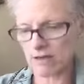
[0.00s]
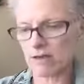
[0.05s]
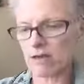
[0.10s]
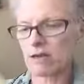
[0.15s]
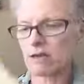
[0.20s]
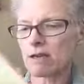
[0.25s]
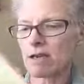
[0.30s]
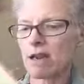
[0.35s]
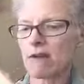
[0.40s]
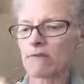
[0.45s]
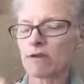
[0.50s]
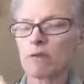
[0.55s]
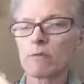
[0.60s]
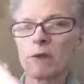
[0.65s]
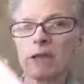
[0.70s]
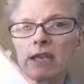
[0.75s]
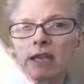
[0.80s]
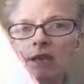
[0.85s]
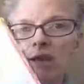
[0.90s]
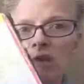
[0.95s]
every
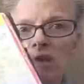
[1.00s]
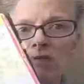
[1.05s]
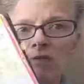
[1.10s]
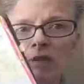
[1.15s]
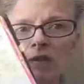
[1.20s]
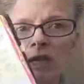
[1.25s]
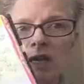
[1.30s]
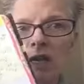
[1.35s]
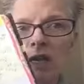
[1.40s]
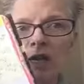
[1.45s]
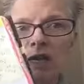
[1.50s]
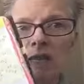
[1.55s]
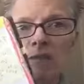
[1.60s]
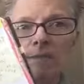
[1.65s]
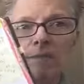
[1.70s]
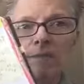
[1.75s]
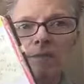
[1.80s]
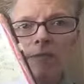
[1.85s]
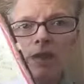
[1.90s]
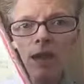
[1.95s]
week over here.
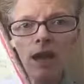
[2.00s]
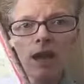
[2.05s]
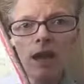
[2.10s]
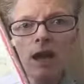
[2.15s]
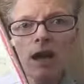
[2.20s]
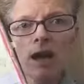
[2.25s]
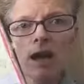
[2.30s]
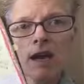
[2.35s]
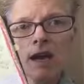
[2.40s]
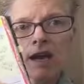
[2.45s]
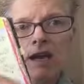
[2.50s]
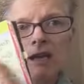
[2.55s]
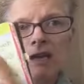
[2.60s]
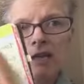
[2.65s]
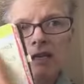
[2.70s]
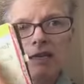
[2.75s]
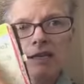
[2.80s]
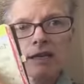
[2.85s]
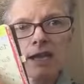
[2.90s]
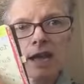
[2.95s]

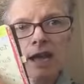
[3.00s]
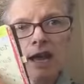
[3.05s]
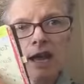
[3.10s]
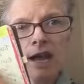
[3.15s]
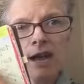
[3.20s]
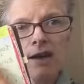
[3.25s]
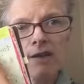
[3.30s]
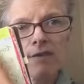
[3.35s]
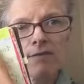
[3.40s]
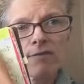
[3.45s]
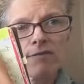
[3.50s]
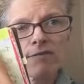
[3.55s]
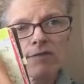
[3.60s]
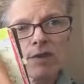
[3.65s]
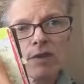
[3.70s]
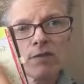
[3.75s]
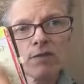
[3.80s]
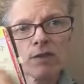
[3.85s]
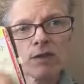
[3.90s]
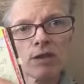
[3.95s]
I
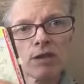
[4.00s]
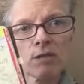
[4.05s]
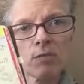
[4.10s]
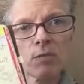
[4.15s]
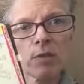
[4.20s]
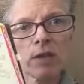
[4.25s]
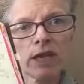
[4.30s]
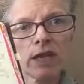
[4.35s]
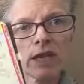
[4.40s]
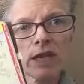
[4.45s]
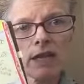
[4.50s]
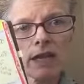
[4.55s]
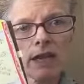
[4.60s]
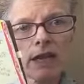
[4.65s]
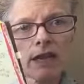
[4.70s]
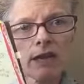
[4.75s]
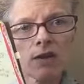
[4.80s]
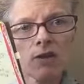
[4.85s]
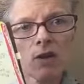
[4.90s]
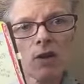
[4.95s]
have the week
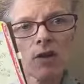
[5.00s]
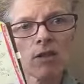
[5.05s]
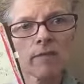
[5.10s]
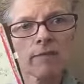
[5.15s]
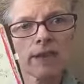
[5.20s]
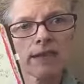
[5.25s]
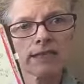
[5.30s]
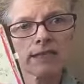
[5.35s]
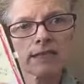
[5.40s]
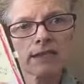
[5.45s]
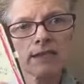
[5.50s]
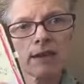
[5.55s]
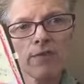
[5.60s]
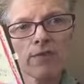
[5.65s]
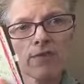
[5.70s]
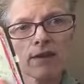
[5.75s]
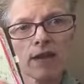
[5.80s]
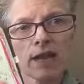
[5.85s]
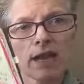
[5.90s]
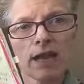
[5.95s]
and all of my
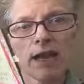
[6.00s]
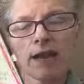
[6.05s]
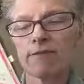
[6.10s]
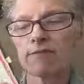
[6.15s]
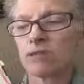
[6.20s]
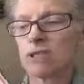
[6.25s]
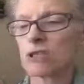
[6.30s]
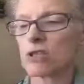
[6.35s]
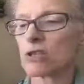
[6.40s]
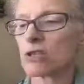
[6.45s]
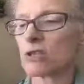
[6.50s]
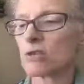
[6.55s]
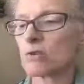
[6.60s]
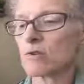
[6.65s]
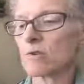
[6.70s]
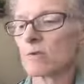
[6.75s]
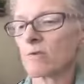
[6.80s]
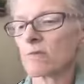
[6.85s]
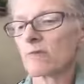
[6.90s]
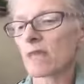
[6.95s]
stuff that I have to
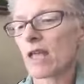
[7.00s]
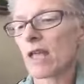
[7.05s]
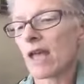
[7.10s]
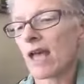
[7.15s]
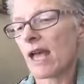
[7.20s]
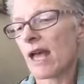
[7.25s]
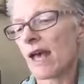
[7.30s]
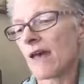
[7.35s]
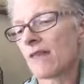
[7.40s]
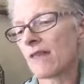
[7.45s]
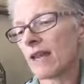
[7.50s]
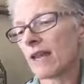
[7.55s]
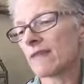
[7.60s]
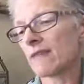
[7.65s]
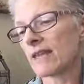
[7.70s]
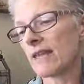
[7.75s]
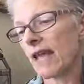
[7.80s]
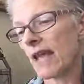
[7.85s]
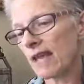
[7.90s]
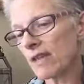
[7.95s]
do. And then at
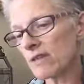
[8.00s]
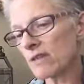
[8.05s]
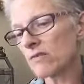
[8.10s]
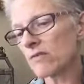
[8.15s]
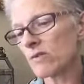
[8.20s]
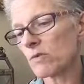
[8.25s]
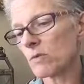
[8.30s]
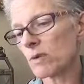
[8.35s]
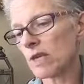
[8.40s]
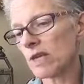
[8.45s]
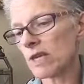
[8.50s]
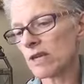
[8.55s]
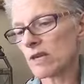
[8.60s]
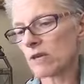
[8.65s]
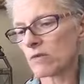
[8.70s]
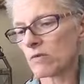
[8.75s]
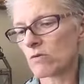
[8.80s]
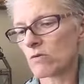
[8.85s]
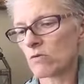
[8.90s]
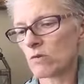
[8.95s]
the end of the week,
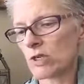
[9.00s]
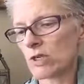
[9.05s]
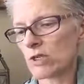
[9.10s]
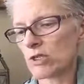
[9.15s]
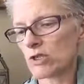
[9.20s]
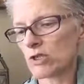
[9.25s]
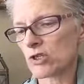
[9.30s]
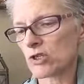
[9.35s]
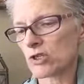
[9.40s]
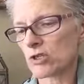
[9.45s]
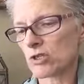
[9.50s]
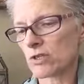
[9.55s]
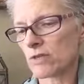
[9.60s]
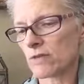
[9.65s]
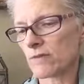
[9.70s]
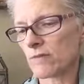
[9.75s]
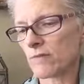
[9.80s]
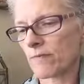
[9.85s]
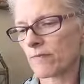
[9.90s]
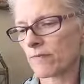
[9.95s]
which
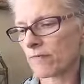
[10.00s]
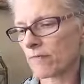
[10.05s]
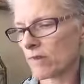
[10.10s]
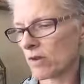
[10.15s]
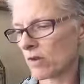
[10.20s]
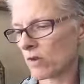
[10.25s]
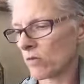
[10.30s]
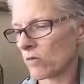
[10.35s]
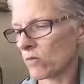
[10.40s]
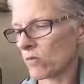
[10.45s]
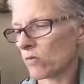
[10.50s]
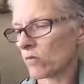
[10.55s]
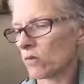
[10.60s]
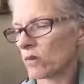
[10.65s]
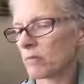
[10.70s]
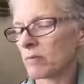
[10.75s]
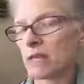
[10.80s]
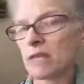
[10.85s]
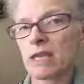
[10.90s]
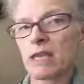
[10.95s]
will
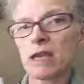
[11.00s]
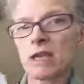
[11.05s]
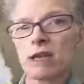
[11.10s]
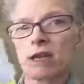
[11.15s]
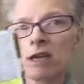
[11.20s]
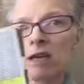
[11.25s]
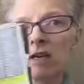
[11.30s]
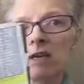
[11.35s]
be here,